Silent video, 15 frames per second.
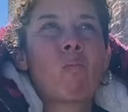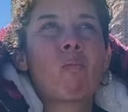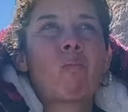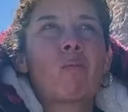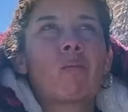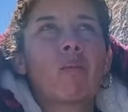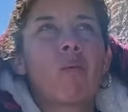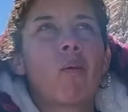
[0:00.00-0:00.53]

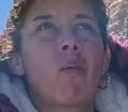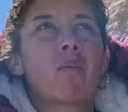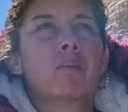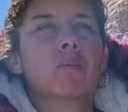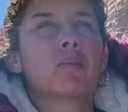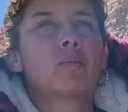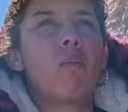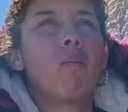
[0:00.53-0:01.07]

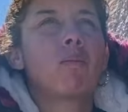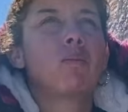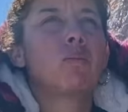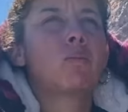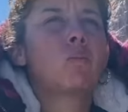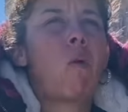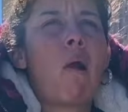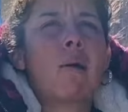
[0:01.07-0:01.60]

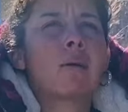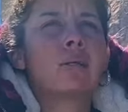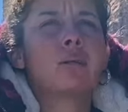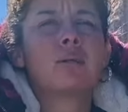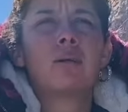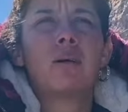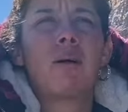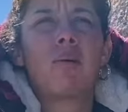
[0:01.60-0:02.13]
I can't
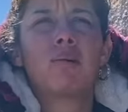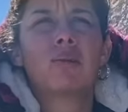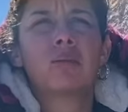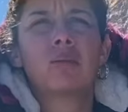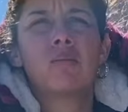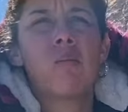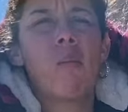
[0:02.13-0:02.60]
say that right now.